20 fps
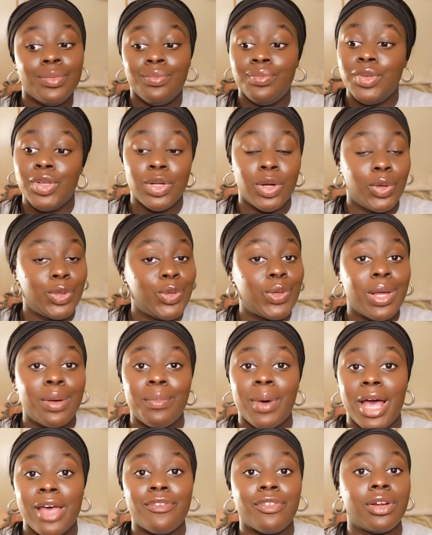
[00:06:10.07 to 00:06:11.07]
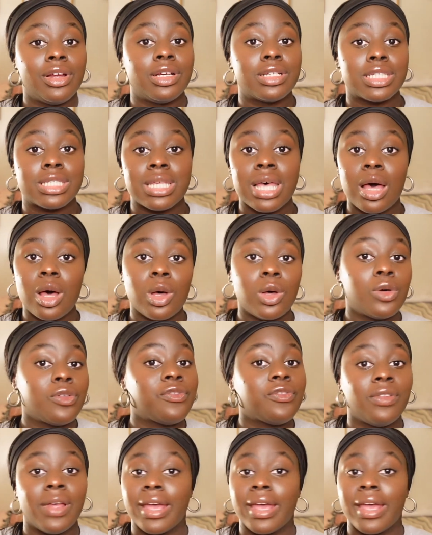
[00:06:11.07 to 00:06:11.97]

you know, you can buy for yourself.